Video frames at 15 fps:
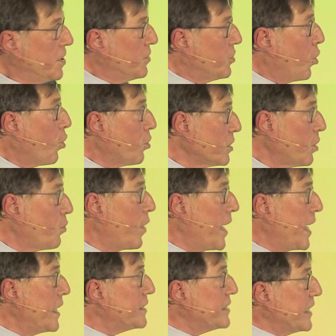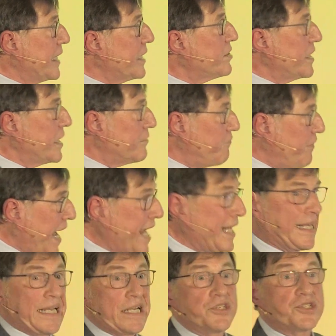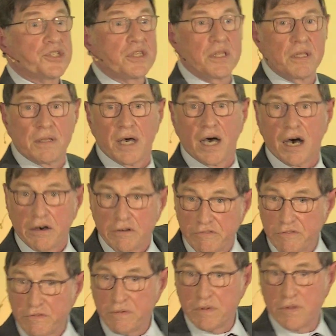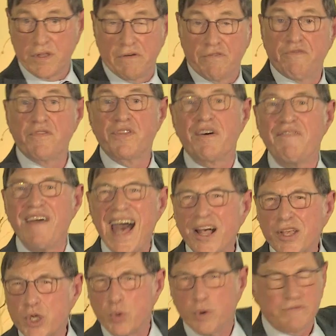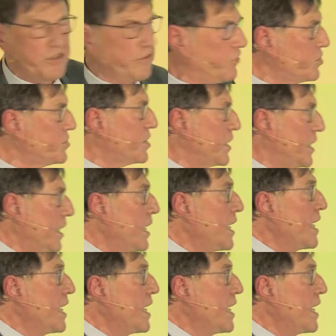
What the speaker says: The only way to get the advantage of the value of diversity